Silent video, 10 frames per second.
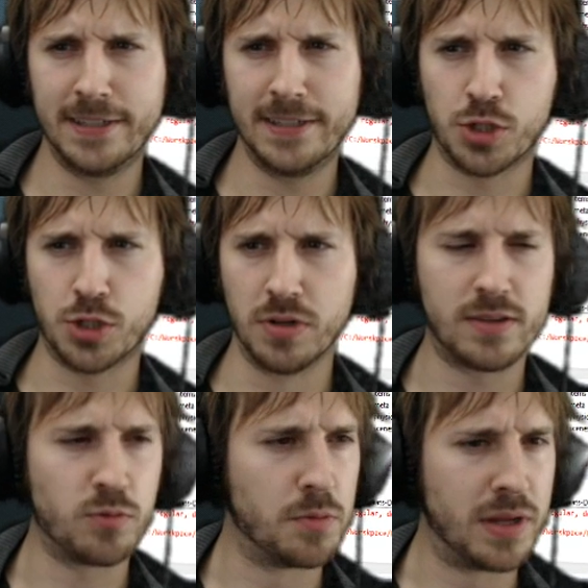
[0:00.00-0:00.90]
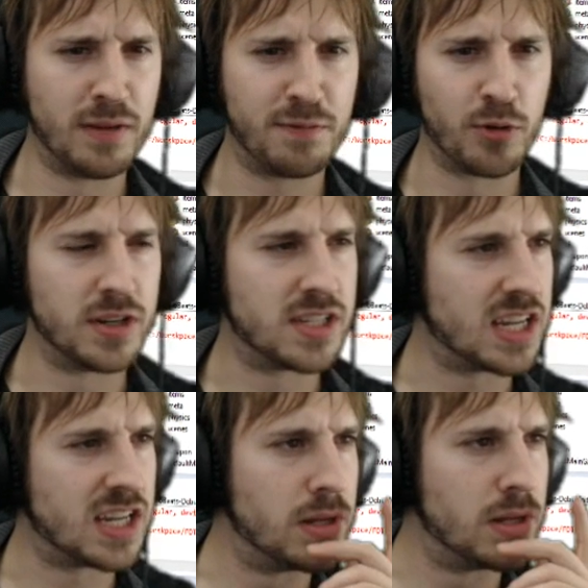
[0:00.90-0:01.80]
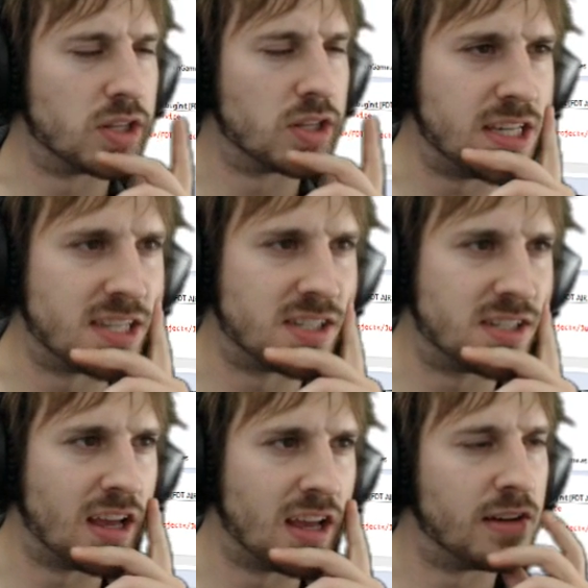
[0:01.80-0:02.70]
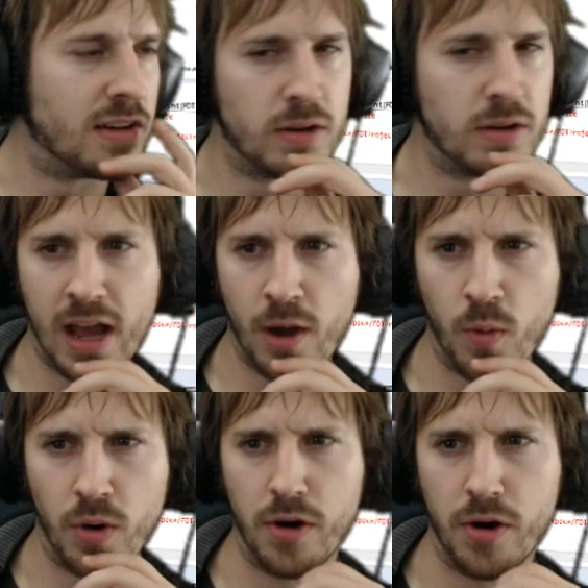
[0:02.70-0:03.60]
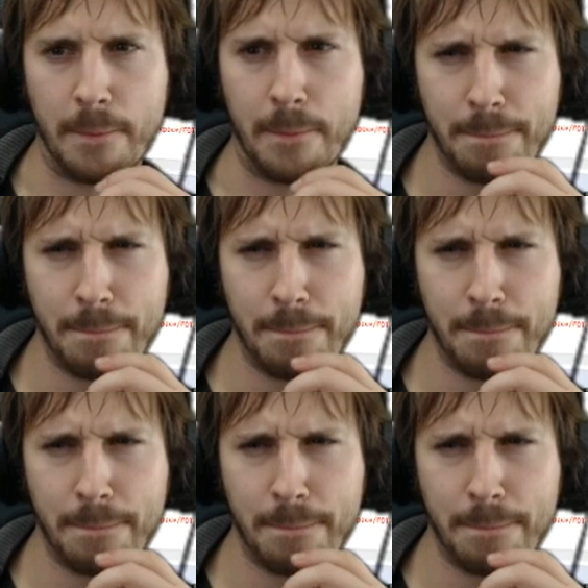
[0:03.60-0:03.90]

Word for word: Next roulette will be in 47 minutes. Yes, at every hour.